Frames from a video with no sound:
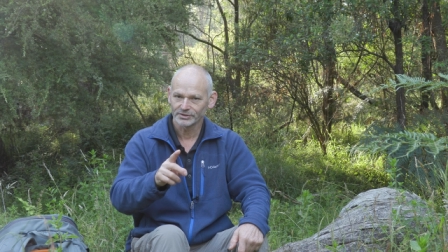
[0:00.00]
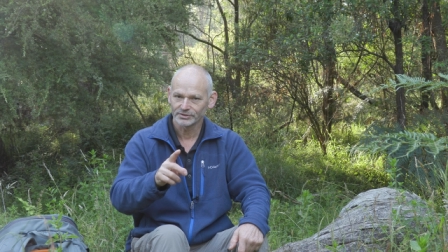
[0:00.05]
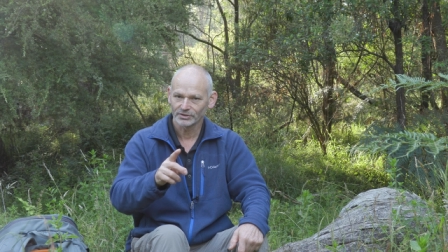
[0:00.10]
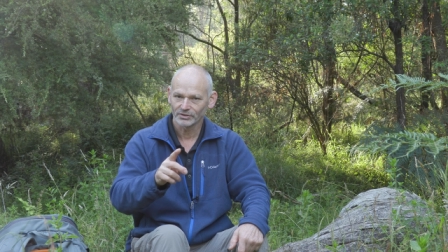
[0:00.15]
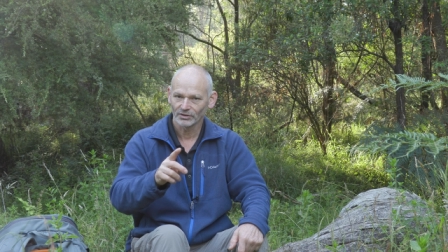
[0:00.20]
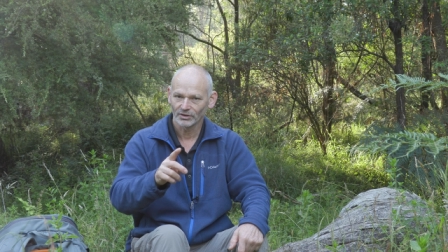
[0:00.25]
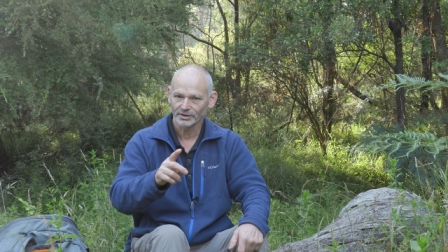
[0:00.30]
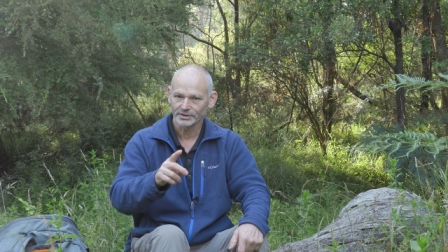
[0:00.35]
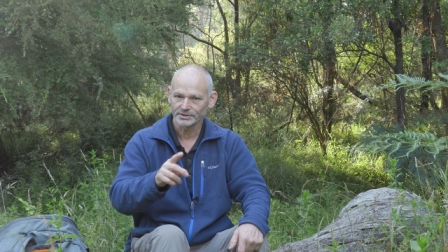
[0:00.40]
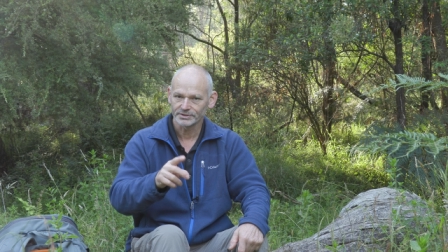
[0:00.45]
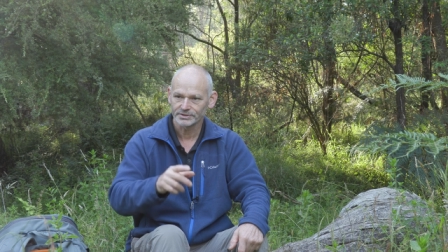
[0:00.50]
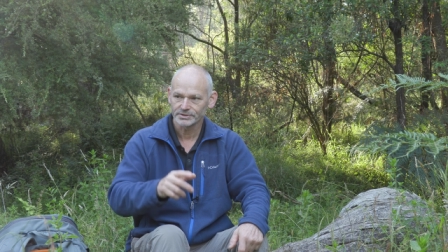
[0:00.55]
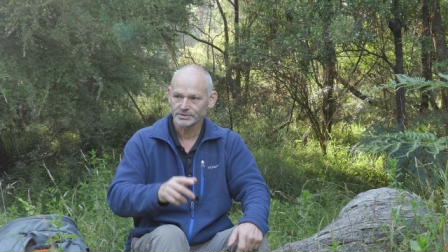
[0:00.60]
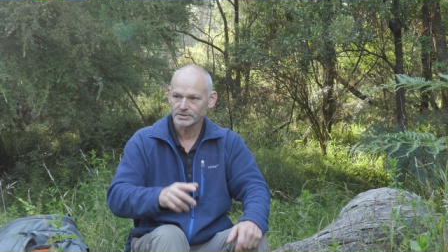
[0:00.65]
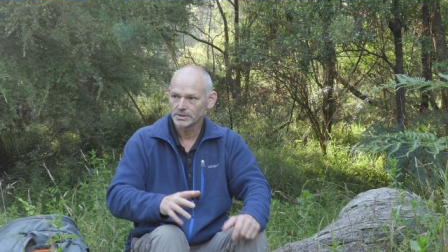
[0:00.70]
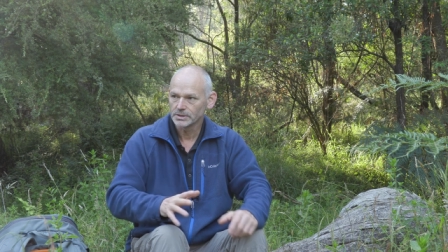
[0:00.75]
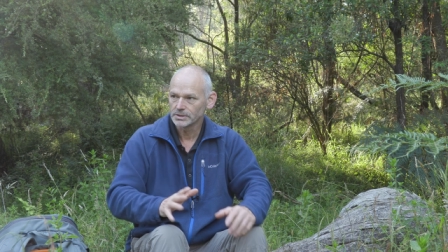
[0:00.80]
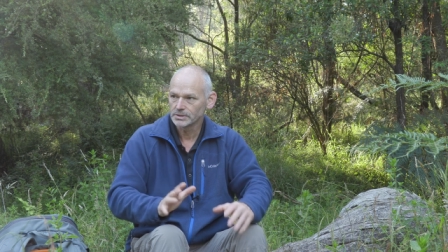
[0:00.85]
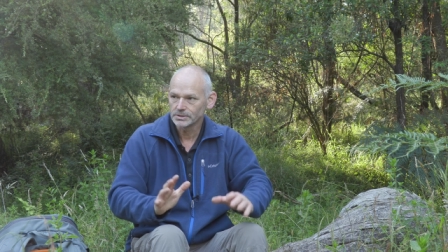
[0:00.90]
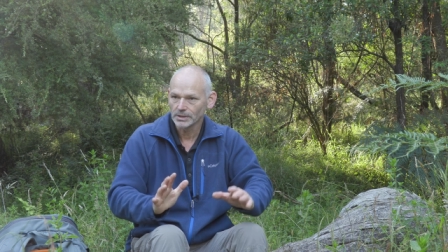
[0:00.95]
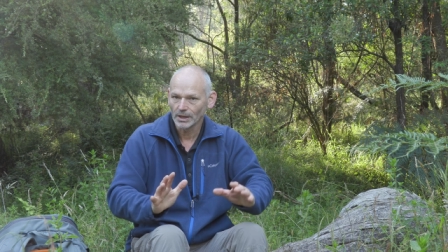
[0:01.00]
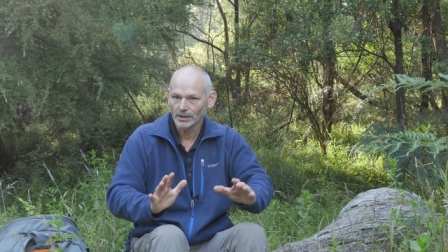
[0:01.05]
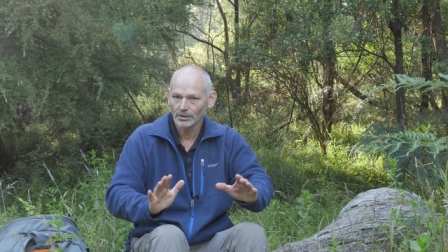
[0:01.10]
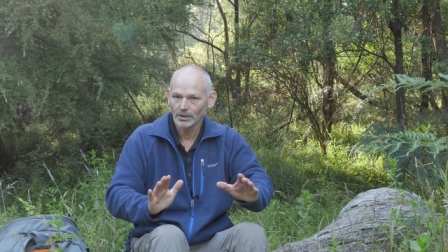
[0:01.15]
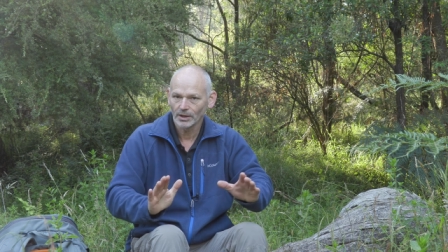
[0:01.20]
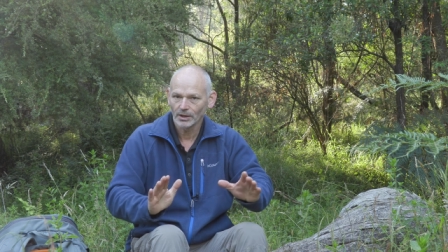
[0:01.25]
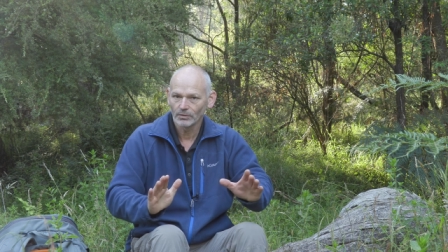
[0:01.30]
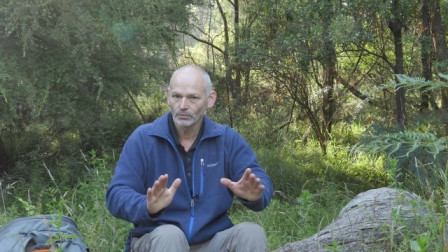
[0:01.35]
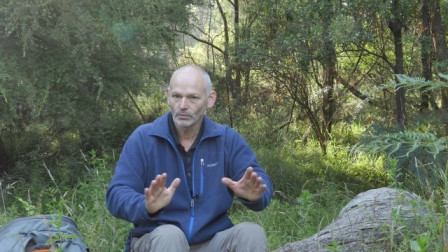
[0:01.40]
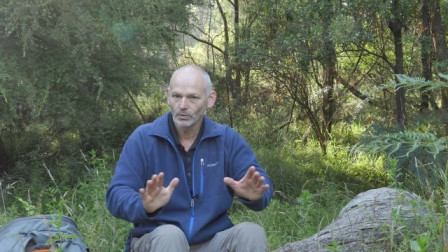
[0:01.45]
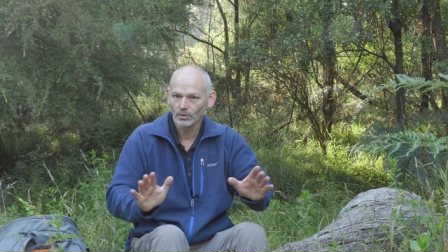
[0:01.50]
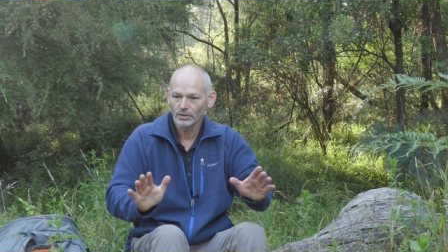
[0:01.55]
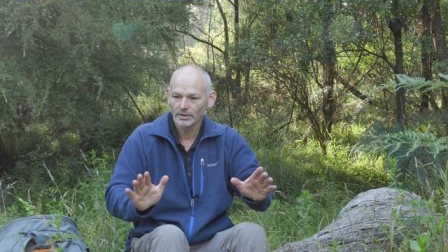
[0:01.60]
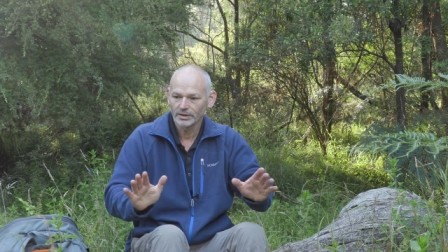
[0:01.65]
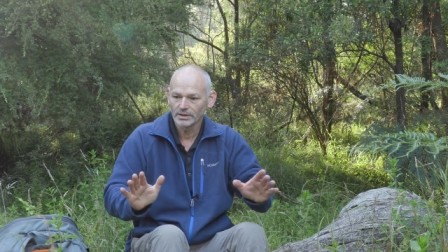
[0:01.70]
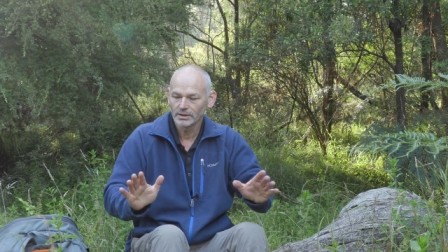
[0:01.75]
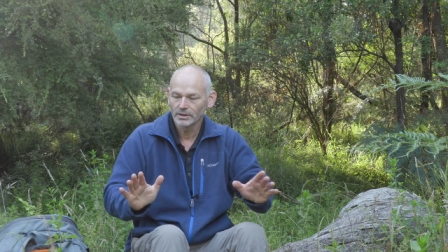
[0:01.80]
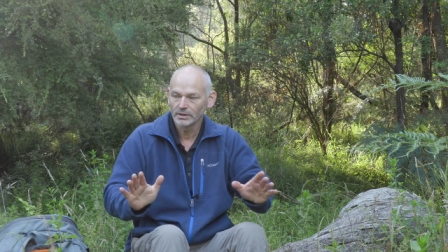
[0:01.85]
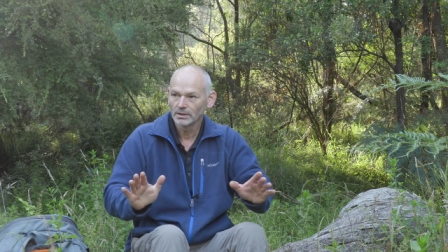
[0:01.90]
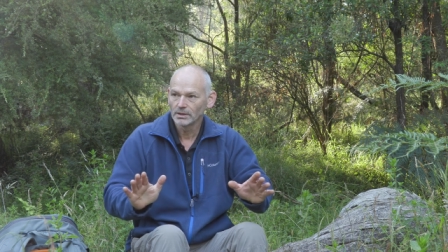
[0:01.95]
antechinus. Don't know
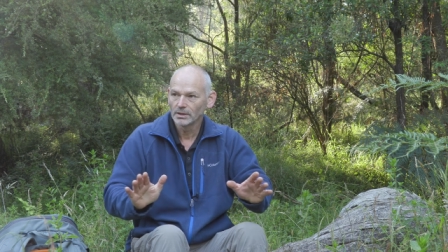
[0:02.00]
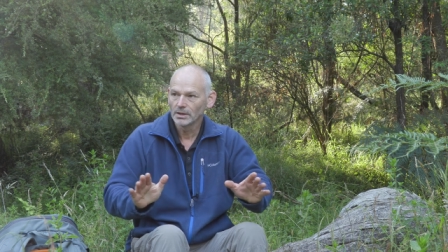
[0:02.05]
why,